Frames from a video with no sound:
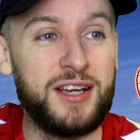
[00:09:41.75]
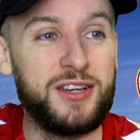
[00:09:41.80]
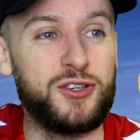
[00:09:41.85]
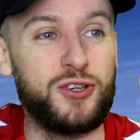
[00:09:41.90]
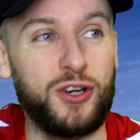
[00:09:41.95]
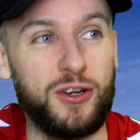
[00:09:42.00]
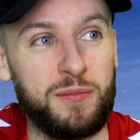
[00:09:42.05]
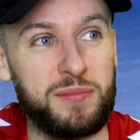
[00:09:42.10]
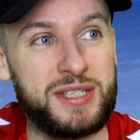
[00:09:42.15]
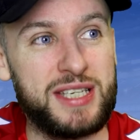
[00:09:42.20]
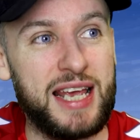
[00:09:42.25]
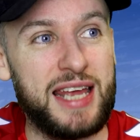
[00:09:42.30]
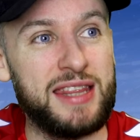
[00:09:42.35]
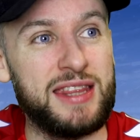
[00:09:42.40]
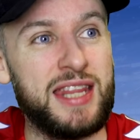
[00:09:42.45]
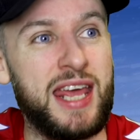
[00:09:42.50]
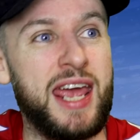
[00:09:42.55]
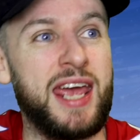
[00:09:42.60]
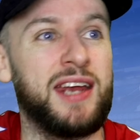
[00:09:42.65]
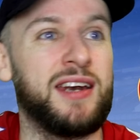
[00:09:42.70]
troops,
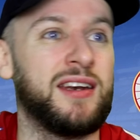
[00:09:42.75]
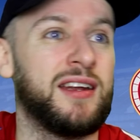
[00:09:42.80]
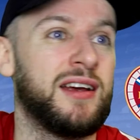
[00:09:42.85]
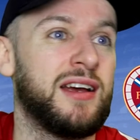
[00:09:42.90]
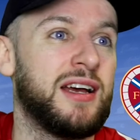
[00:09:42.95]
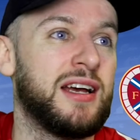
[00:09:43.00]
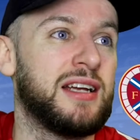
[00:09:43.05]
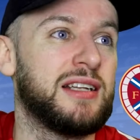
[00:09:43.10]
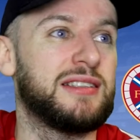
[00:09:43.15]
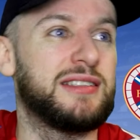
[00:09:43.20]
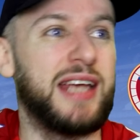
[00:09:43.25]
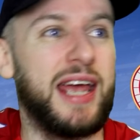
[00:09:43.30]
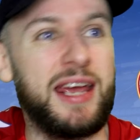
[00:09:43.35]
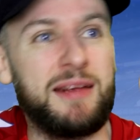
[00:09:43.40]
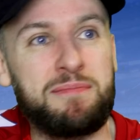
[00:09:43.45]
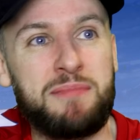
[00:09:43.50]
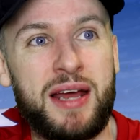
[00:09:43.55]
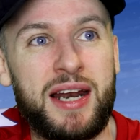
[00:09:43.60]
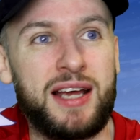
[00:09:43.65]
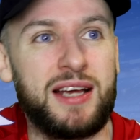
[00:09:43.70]
and then
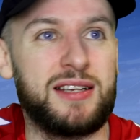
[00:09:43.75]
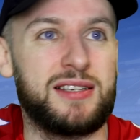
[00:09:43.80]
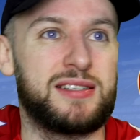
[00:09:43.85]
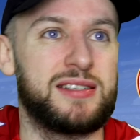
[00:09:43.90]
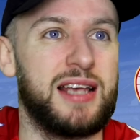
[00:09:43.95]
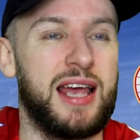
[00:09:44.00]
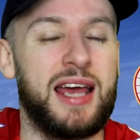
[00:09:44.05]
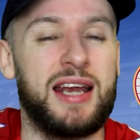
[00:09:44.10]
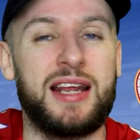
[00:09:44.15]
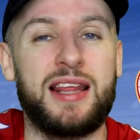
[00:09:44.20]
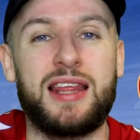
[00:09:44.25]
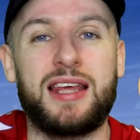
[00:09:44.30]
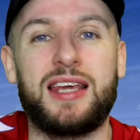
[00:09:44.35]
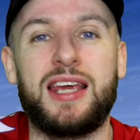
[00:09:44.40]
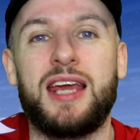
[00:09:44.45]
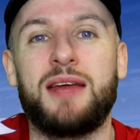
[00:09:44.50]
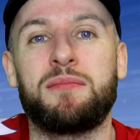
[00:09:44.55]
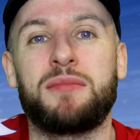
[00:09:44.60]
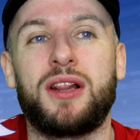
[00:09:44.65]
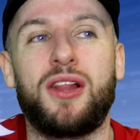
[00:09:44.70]
10 minutes into the
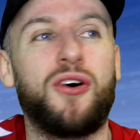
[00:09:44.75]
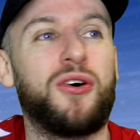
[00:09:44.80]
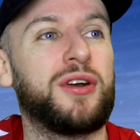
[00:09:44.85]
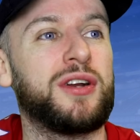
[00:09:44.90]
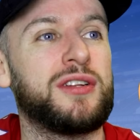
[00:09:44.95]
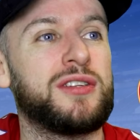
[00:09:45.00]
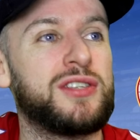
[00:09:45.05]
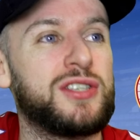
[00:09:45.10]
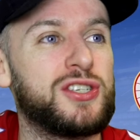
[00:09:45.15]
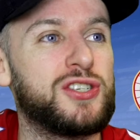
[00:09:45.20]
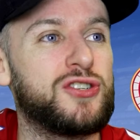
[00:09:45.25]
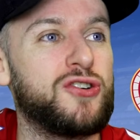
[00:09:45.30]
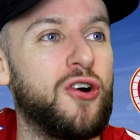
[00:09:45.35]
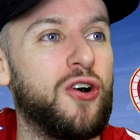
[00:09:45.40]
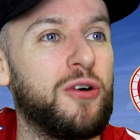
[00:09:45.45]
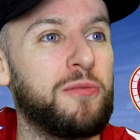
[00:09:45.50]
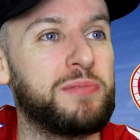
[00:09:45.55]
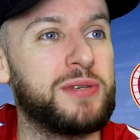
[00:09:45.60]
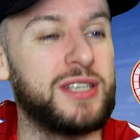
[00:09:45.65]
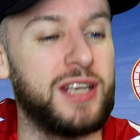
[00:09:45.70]
game, Lawrence
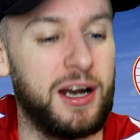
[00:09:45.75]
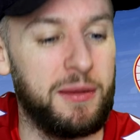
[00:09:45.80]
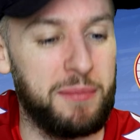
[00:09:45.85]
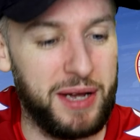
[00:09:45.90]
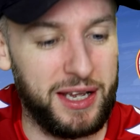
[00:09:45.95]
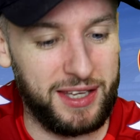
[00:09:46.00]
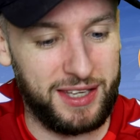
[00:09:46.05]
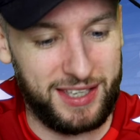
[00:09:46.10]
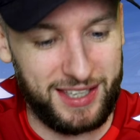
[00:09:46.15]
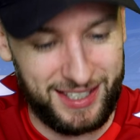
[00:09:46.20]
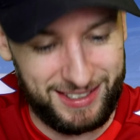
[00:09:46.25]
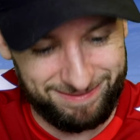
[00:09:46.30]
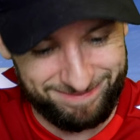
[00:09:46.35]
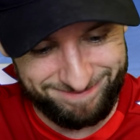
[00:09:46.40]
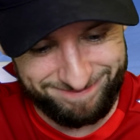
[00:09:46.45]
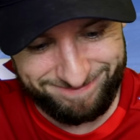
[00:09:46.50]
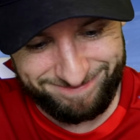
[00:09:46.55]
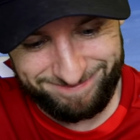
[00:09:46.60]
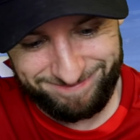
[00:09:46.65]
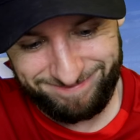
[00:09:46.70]
drops, and I'm thinking,
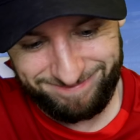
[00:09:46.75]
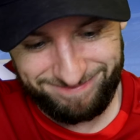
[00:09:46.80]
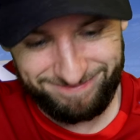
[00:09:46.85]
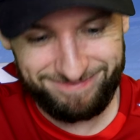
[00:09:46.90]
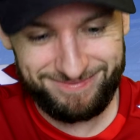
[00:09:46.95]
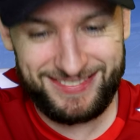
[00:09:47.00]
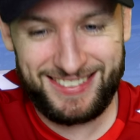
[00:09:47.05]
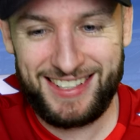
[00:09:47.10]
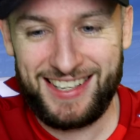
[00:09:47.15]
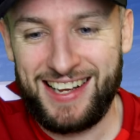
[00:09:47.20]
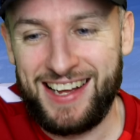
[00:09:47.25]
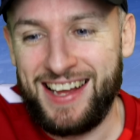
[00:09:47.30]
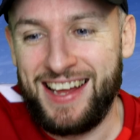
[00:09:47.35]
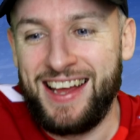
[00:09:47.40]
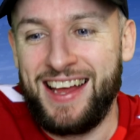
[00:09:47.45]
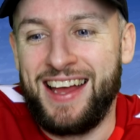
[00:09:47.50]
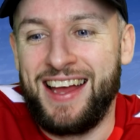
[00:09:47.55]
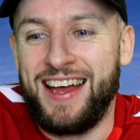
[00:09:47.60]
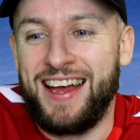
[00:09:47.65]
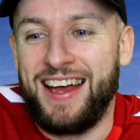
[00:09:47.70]

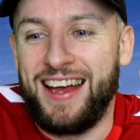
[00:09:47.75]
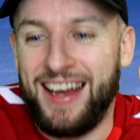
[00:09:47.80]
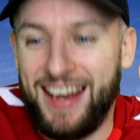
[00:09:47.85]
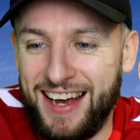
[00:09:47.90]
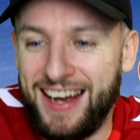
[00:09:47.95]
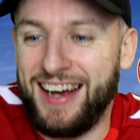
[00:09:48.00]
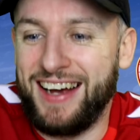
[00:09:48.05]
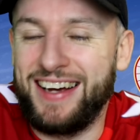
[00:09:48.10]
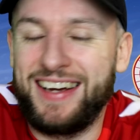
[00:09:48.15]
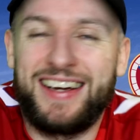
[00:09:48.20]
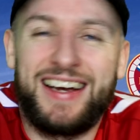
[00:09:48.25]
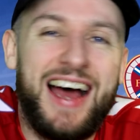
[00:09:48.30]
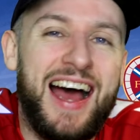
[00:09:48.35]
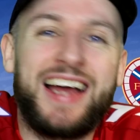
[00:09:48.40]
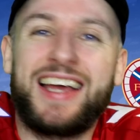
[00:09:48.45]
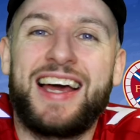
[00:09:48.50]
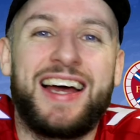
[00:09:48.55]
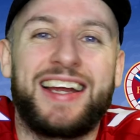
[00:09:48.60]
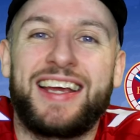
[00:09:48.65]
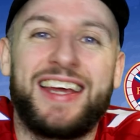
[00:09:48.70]
I
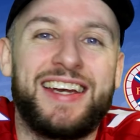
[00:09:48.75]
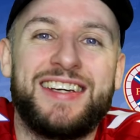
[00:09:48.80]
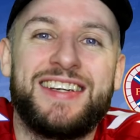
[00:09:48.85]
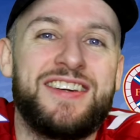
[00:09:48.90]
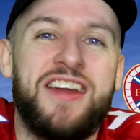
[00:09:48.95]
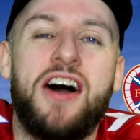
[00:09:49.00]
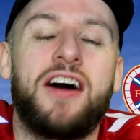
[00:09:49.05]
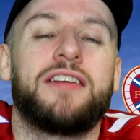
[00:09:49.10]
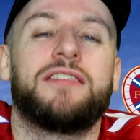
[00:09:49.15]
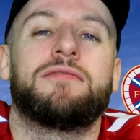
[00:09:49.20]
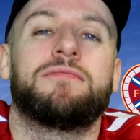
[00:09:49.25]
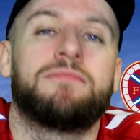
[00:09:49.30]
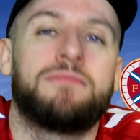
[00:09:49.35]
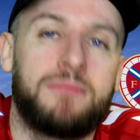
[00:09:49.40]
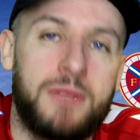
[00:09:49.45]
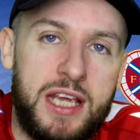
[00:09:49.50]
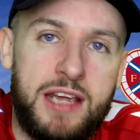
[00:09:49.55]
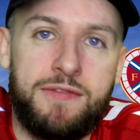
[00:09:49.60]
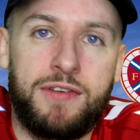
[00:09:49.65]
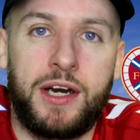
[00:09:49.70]
can't get none,
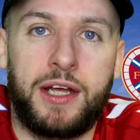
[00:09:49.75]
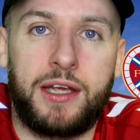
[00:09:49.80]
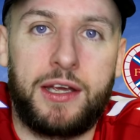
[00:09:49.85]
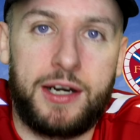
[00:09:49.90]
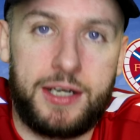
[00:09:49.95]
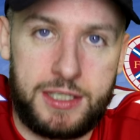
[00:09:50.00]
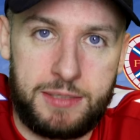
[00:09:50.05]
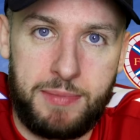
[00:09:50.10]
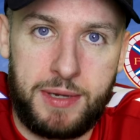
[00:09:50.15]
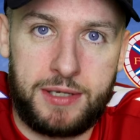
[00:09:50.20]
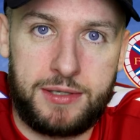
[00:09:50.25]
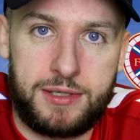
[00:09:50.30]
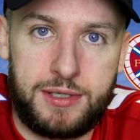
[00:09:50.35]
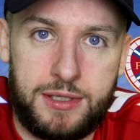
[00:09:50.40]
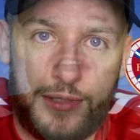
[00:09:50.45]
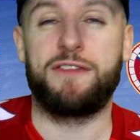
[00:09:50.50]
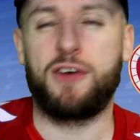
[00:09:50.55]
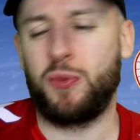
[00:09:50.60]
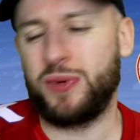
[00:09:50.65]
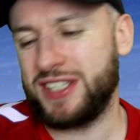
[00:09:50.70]
even at Christmas.
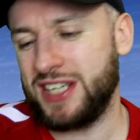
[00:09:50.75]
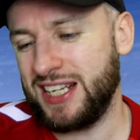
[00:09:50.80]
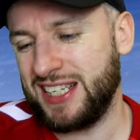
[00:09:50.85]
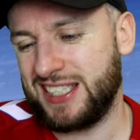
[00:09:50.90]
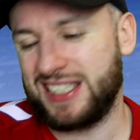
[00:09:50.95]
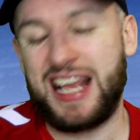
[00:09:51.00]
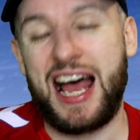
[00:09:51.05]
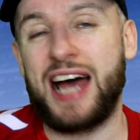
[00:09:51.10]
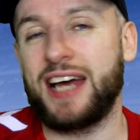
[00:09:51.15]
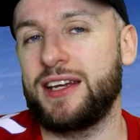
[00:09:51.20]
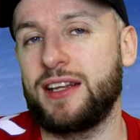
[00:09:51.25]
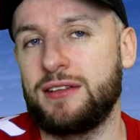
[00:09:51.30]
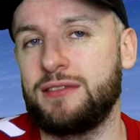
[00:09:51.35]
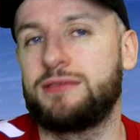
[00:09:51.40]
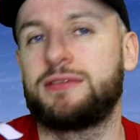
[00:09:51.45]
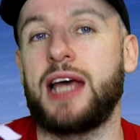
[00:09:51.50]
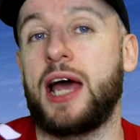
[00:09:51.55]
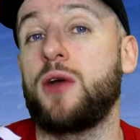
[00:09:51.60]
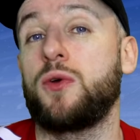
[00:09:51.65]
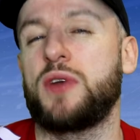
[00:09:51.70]
And if I wasn't saddened
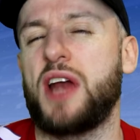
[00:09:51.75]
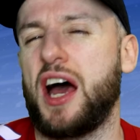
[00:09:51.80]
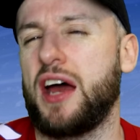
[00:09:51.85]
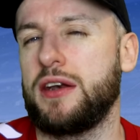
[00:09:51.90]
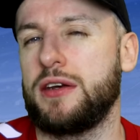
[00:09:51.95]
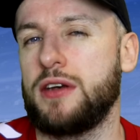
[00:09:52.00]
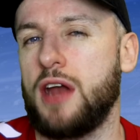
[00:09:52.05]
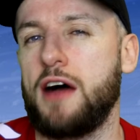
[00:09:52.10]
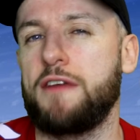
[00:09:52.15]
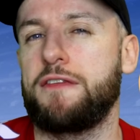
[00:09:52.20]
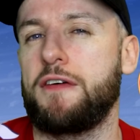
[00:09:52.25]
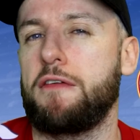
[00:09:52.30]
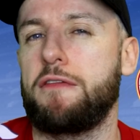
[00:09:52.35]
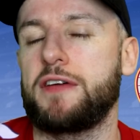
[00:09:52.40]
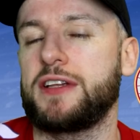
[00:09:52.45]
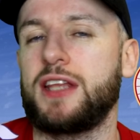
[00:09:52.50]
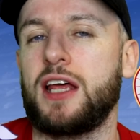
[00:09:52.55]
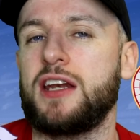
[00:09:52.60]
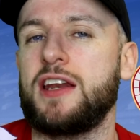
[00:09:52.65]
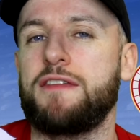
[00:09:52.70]
down enough, if I
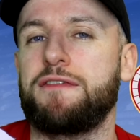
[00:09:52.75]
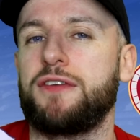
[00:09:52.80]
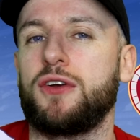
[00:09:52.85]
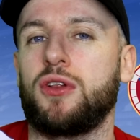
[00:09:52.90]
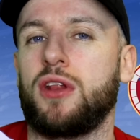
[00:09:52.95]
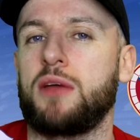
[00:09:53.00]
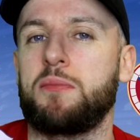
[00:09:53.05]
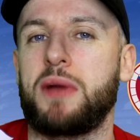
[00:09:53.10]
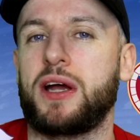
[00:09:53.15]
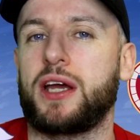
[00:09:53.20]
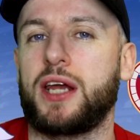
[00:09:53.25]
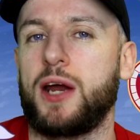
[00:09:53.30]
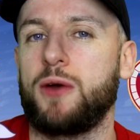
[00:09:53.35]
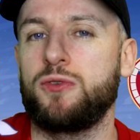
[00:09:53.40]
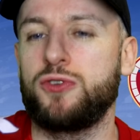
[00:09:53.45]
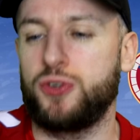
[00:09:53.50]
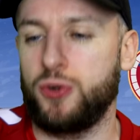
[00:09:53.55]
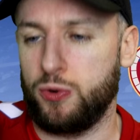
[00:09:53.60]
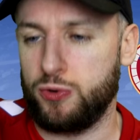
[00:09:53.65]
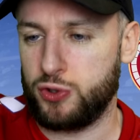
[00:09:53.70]
didn't feel like my
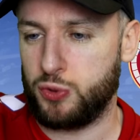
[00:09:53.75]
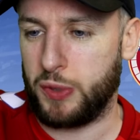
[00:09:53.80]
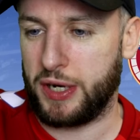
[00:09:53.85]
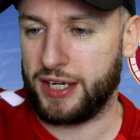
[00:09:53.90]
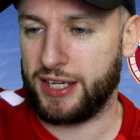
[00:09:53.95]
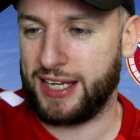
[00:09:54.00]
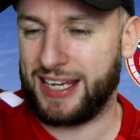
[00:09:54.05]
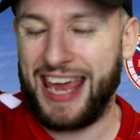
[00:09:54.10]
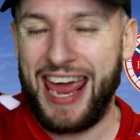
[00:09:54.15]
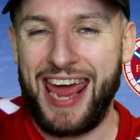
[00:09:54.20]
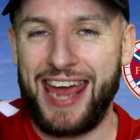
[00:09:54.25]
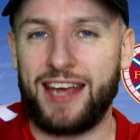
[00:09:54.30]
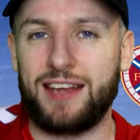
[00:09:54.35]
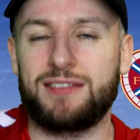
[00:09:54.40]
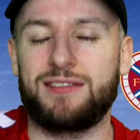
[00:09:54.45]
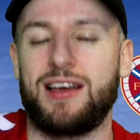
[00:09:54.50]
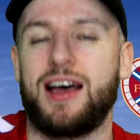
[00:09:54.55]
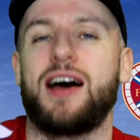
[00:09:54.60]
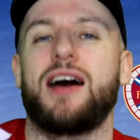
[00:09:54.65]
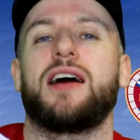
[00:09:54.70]
crown jewels were
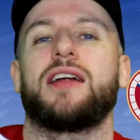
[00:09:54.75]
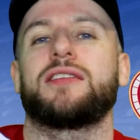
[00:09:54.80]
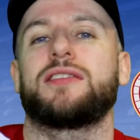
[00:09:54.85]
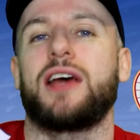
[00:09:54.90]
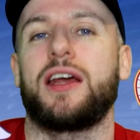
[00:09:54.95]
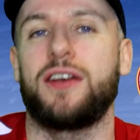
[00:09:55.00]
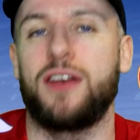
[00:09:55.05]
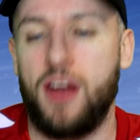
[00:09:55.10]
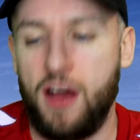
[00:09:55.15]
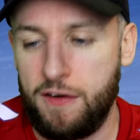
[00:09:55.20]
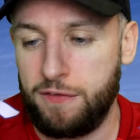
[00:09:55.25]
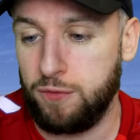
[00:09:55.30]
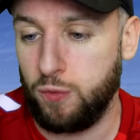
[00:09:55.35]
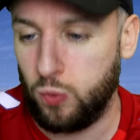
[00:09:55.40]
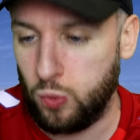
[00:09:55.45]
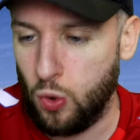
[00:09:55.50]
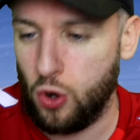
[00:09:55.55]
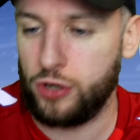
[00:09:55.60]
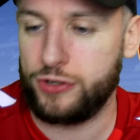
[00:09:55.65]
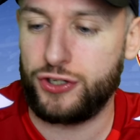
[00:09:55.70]
kicked hard enough
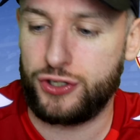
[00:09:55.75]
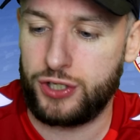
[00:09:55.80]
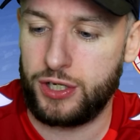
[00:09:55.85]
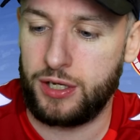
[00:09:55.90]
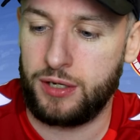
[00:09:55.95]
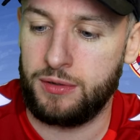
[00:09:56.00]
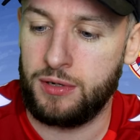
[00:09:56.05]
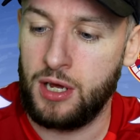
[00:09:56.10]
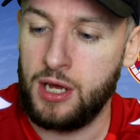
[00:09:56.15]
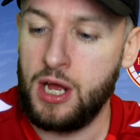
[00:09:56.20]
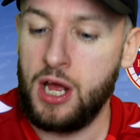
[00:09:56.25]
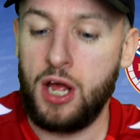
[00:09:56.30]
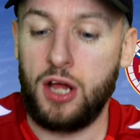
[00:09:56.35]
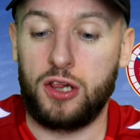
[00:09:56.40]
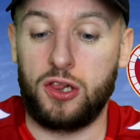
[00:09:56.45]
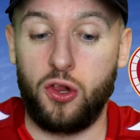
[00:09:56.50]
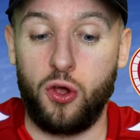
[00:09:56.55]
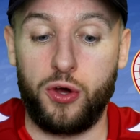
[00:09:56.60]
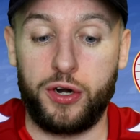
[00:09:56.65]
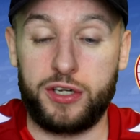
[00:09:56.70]
watching
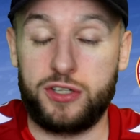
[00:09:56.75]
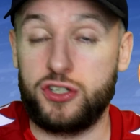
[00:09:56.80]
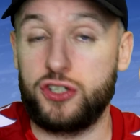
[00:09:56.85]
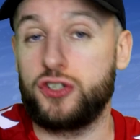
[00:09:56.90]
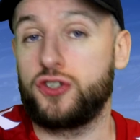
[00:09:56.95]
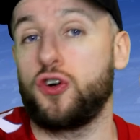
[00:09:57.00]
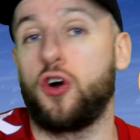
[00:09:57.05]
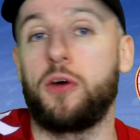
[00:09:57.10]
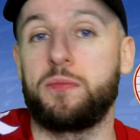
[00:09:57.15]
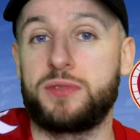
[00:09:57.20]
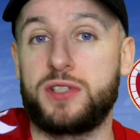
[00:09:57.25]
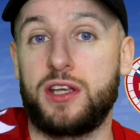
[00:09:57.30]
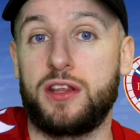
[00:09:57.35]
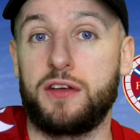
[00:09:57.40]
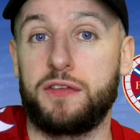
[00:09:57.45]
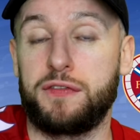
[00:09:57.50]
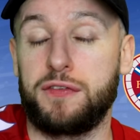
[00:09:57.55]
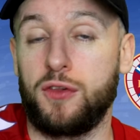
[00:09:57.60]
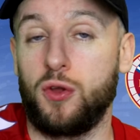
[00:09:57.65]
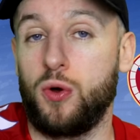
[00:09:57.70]
Lawrence drop to the
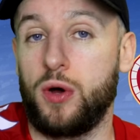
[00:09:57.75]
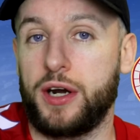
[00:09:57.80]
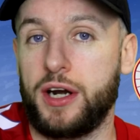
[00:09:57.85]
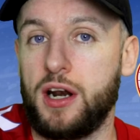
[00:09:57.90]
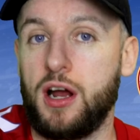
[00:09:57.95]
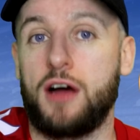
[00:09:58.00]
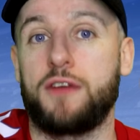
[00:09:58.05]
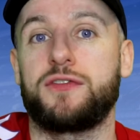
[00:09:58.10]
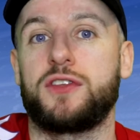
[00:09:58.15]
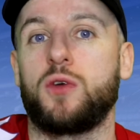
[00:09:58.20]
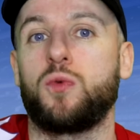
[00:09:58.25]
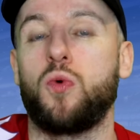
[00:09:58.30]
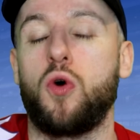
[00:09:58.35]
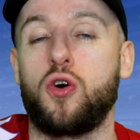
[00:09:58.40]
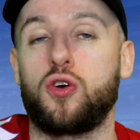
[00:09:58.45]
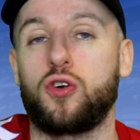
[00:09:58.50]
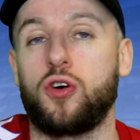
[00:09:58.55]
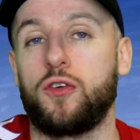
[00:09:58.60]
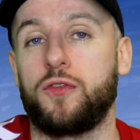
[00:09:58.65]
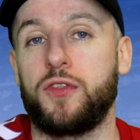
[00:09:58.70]
floor and have to
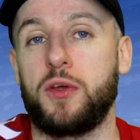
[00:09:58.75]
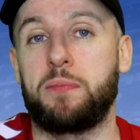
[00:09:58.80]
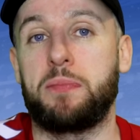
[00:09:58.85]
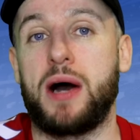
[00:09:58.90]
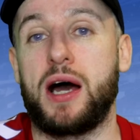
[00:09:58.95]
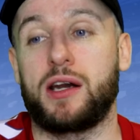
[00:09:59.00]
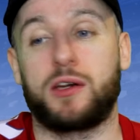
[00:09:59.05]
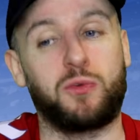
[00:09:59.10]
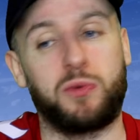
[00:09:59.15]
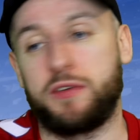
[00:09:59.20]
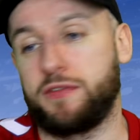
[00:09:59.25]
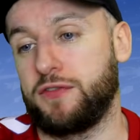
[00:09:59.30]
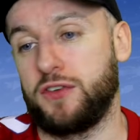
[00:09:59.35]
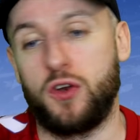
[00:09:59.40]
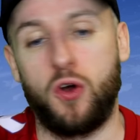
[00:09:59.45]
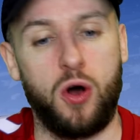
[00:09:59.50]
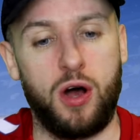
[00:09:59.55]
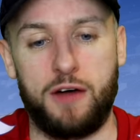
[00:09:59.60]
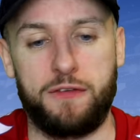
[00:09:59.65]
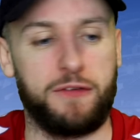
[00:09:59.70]
walk off the park with
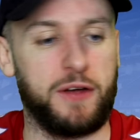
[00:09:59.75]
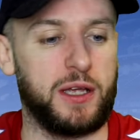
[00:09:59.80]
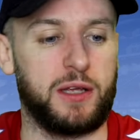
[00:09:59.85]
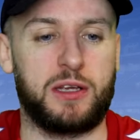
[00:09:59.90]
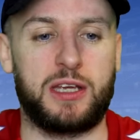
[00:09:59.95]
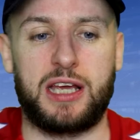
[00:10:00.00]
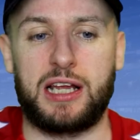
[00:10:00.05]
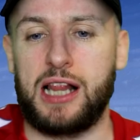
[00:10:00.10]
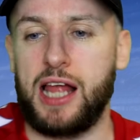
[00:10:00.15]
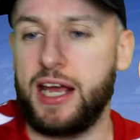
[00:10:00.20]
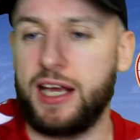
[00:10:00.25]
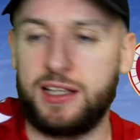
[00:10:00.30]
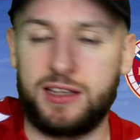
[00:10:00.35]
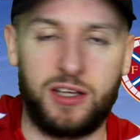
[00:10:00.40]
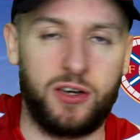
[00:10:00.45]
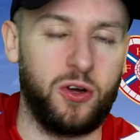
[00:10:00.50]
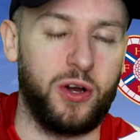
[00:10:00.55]
not a thing colliding